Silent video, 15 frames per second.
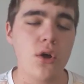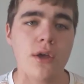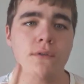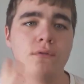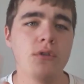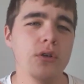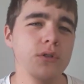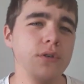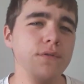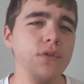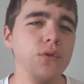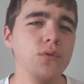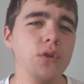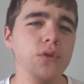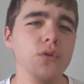Okay, for those of
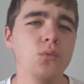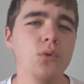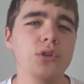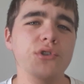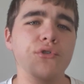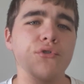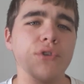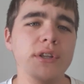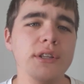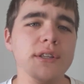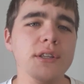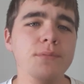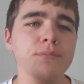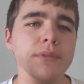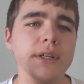you who don't know what
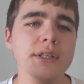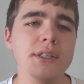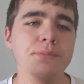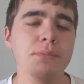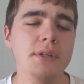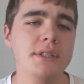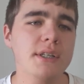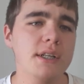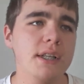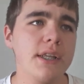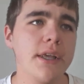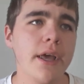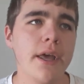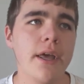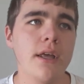credited means,
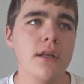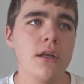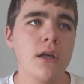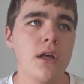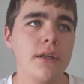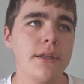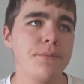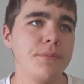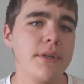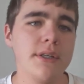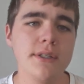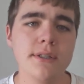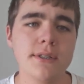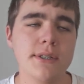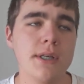basically it
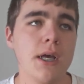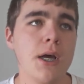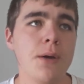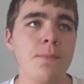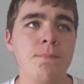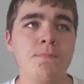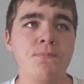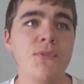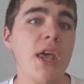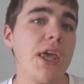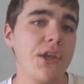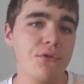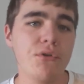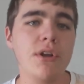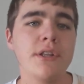means
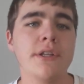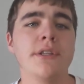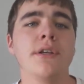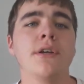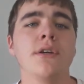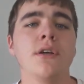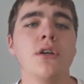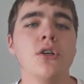take credit.